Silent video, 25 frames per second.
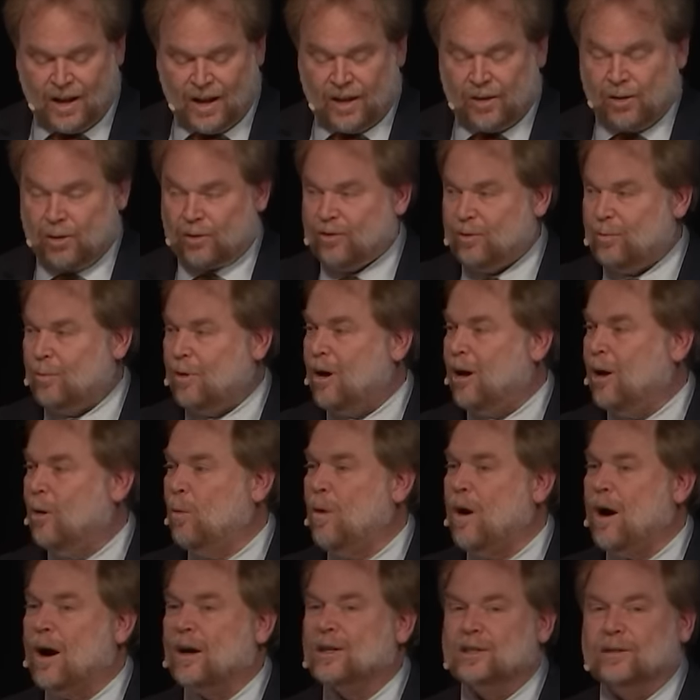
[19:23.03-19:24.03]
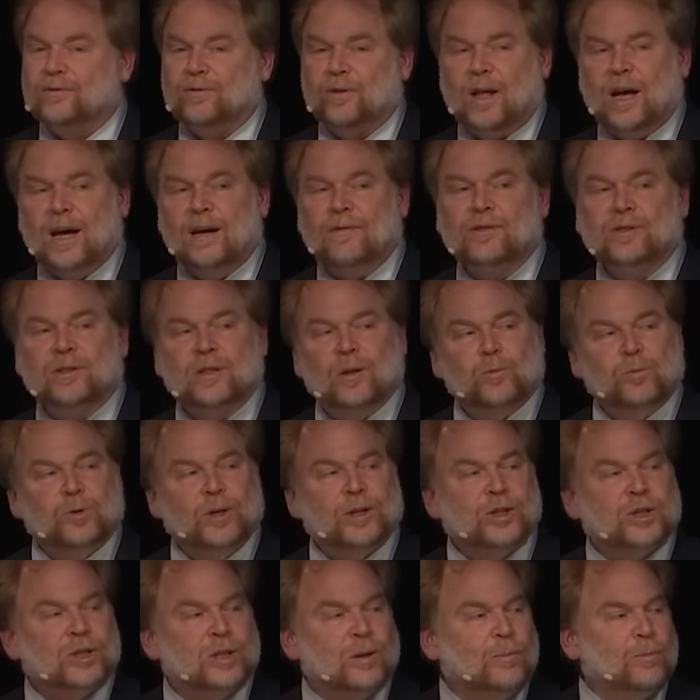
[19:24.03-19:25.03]
They're from all walks of life, some
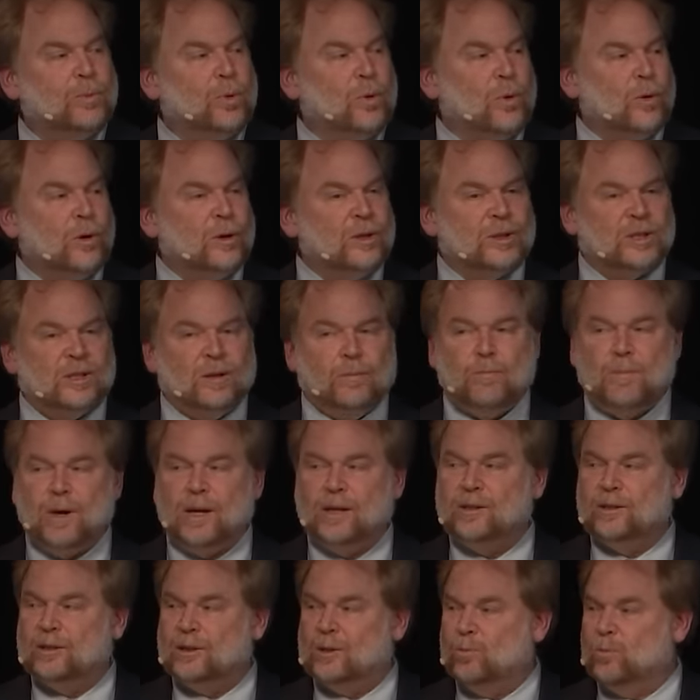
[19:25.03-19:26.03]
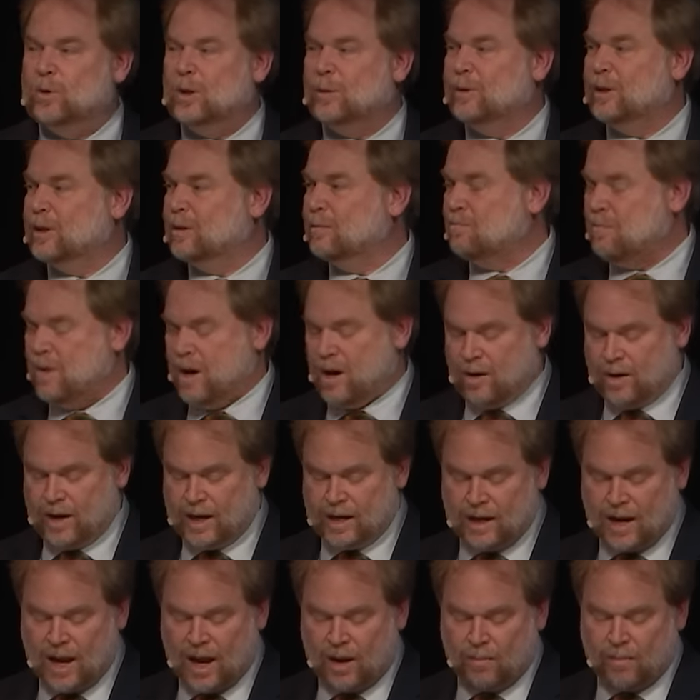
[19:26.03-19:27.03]
rich, some poor, some men, some women,
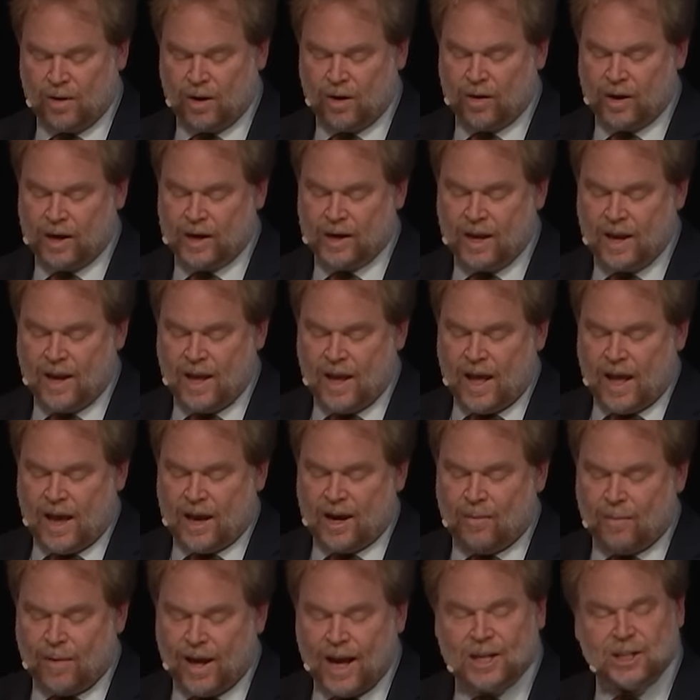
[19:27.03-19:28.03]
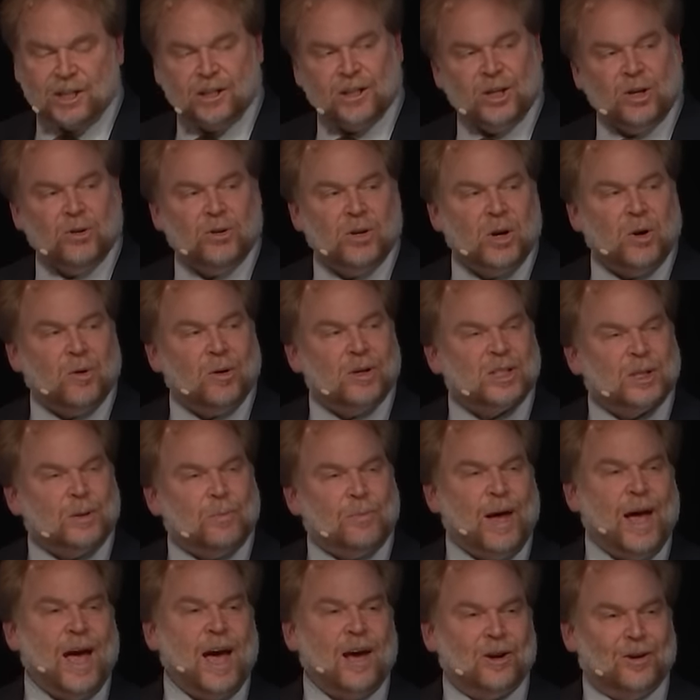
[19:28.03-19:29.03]
married, not married. And imagine that you notice a
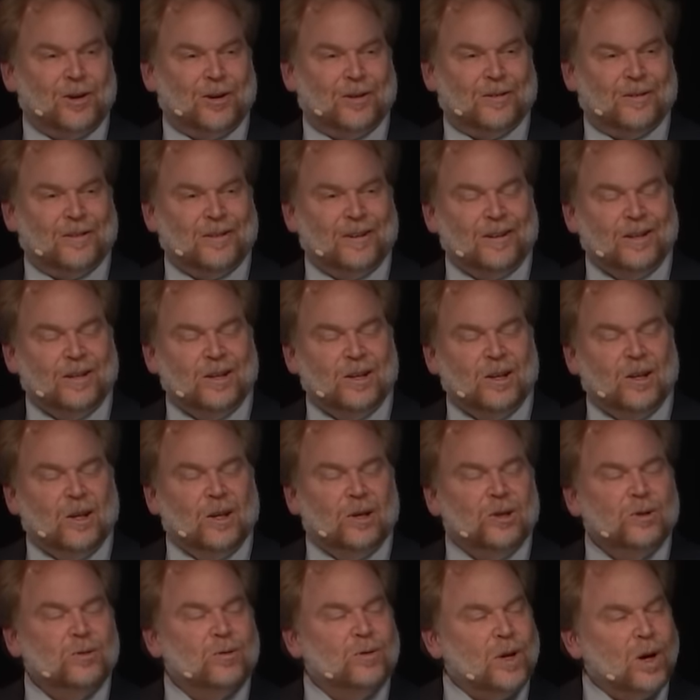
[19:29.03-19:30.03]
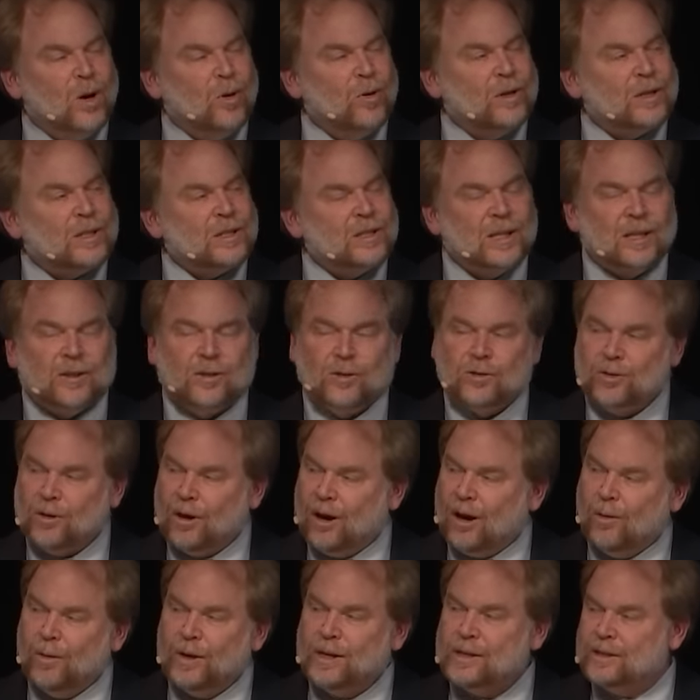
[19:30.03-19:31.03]
pattern. You notice that there's
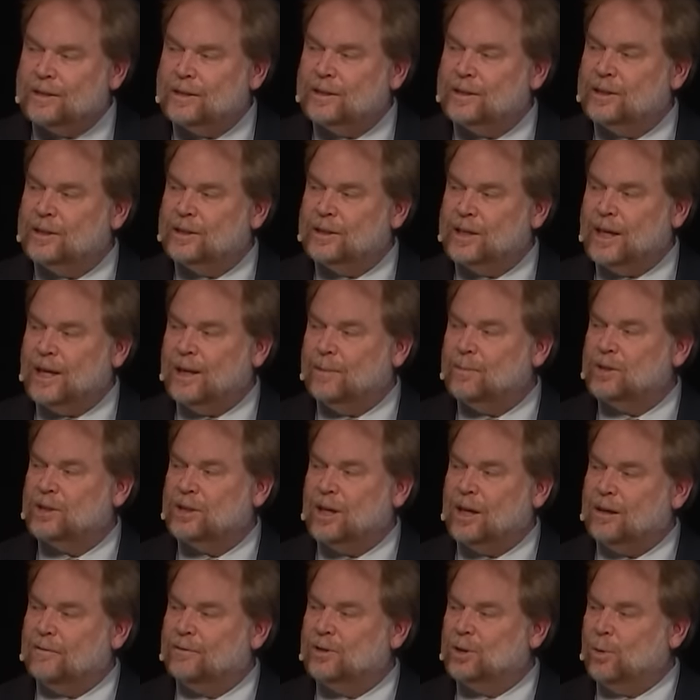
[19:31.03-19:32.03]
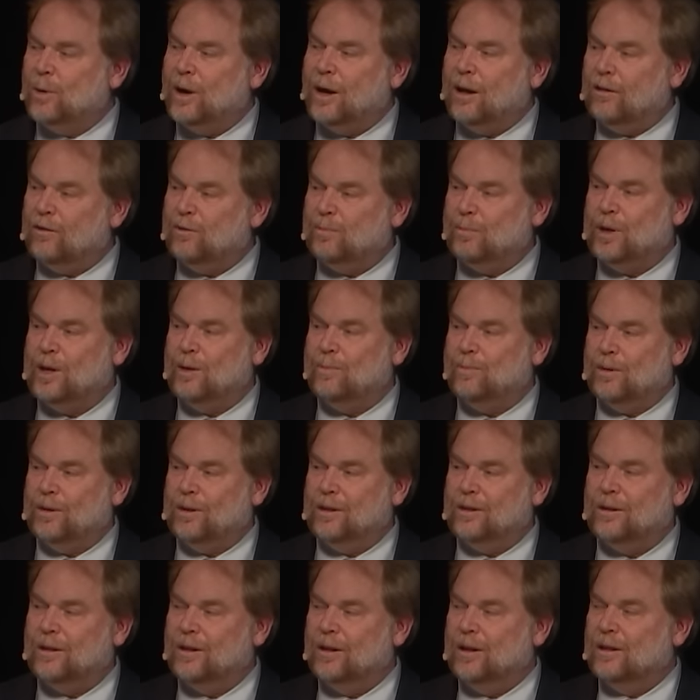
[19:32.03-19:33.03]
always the same set of twelve
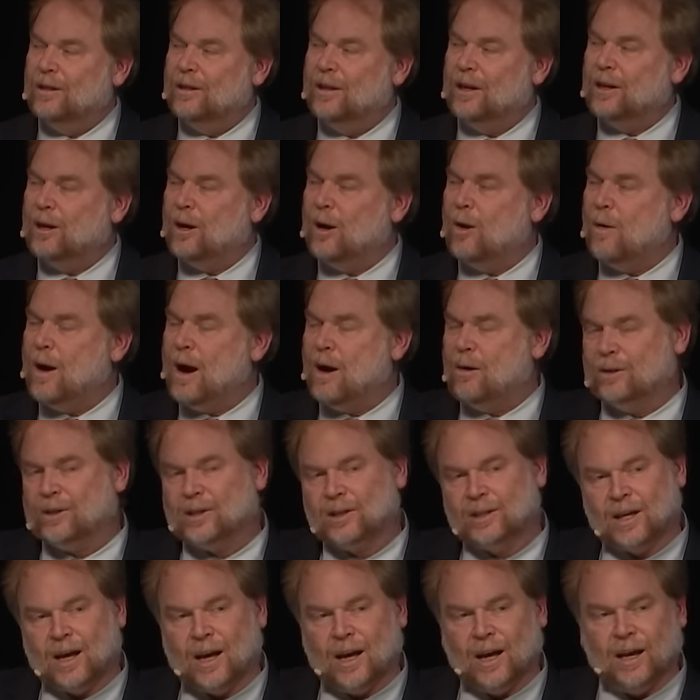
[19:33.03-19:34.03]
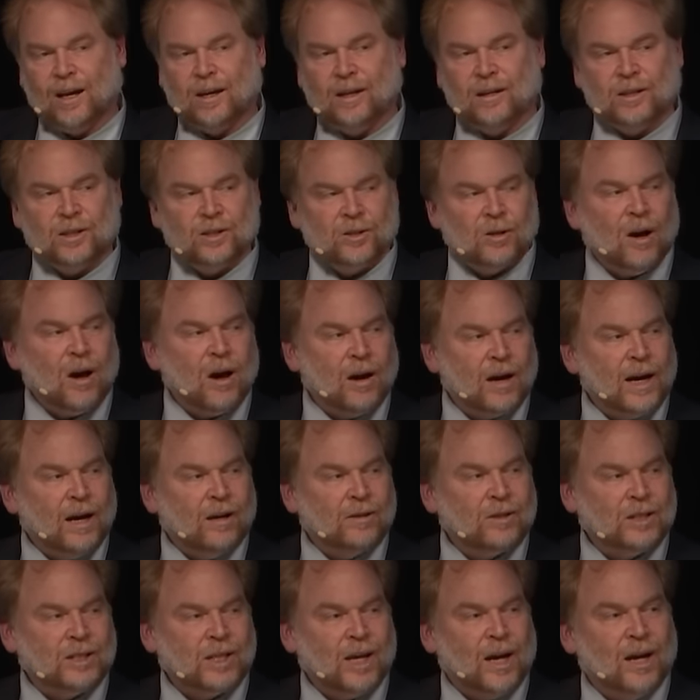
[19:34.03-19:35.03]
people that go outside and talk
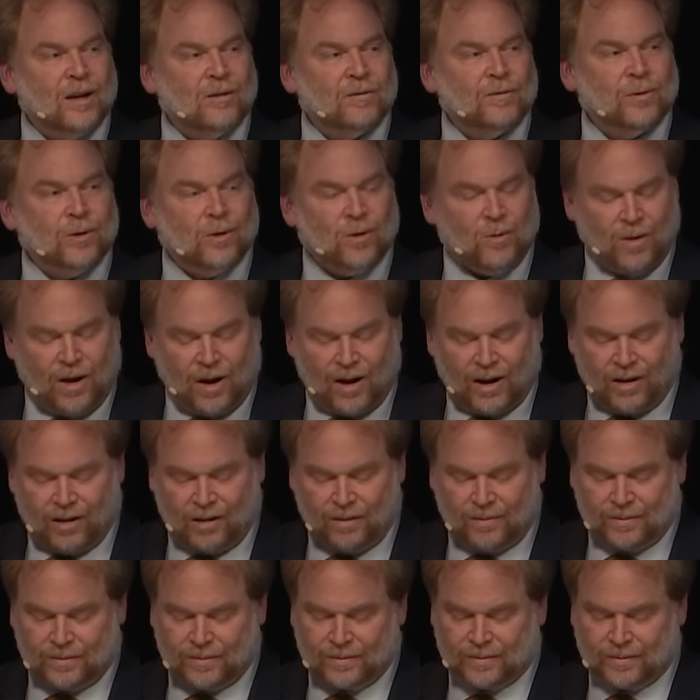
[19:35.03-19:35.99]
outside for a while.